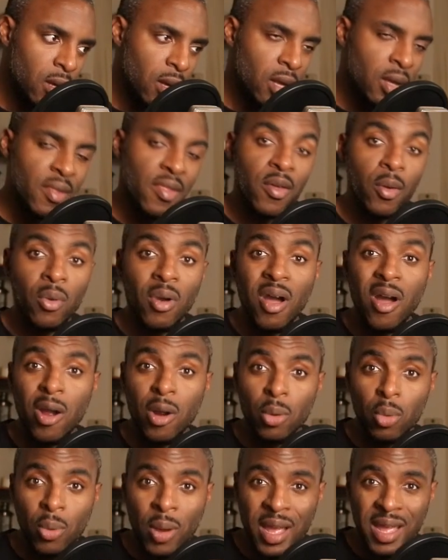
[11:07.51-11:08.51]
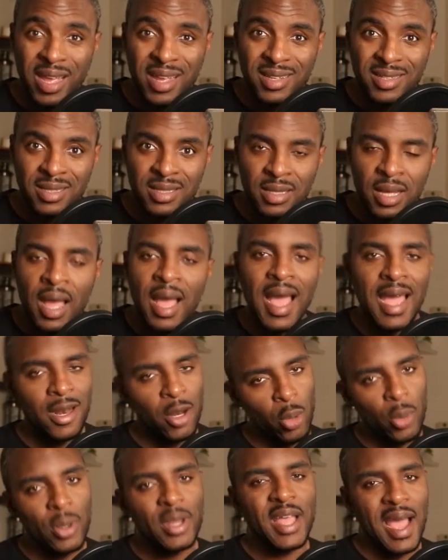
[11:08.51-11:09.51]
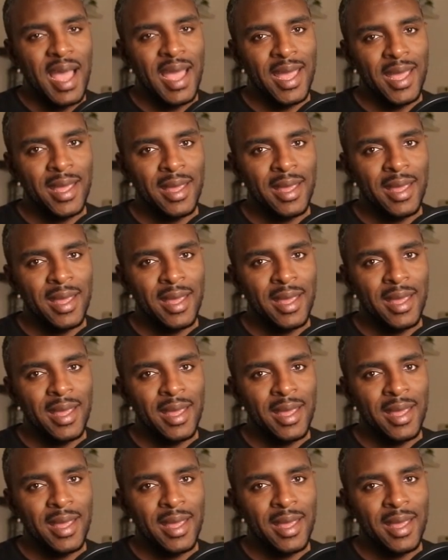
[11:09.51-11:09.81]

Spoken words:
There are ways. I know a guy.